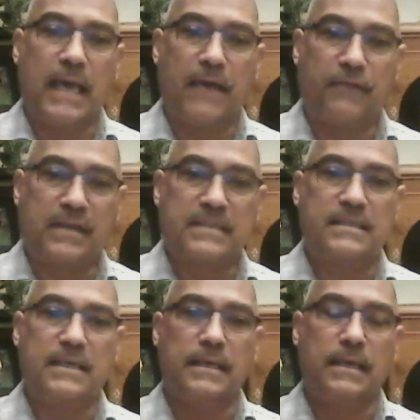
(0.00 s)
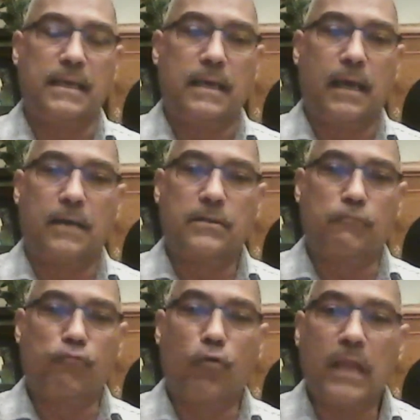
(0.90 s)
efficacy, the
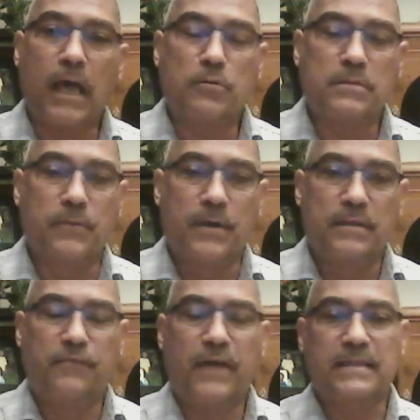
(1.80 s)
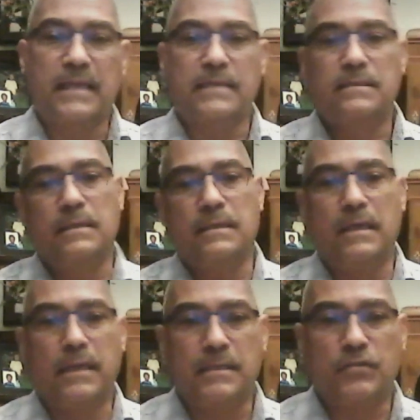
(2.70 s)
rollout, the fact that
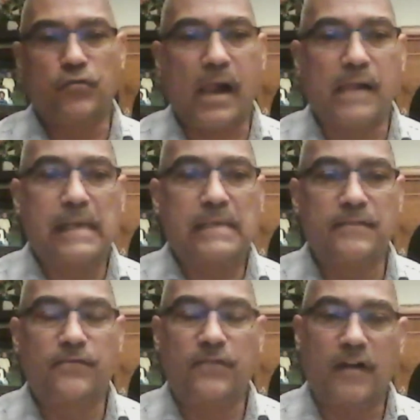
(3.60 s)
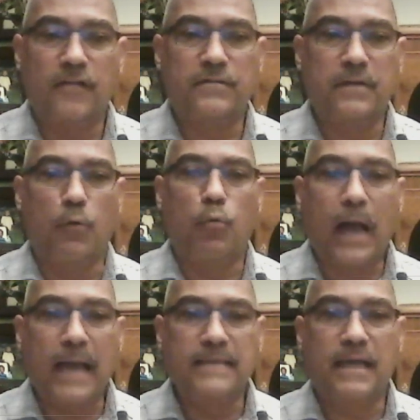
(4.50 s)
clinical trials has involved a
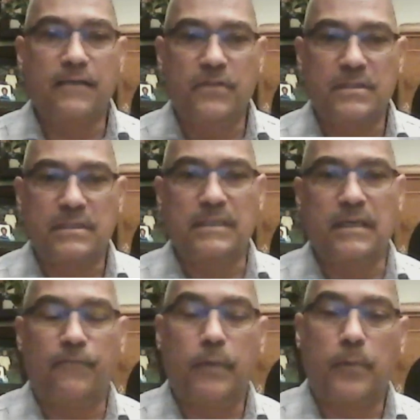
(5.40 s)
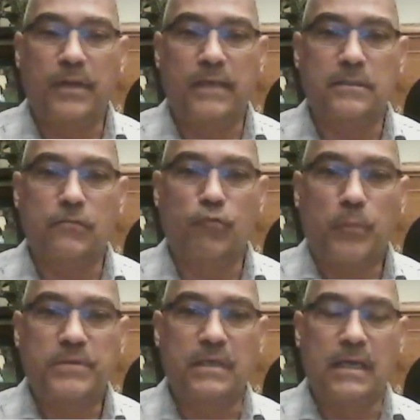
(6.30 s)
wide diversity of population
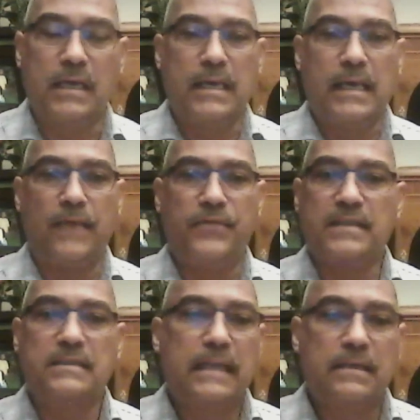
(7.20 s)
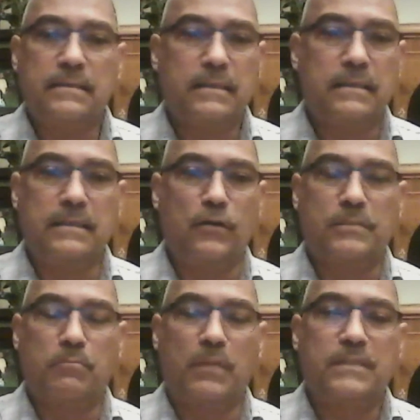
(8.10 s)
groups, and there's you know
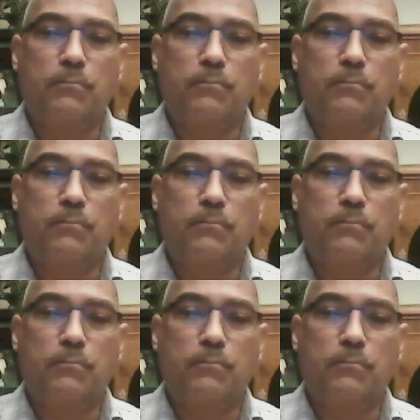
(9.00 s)
much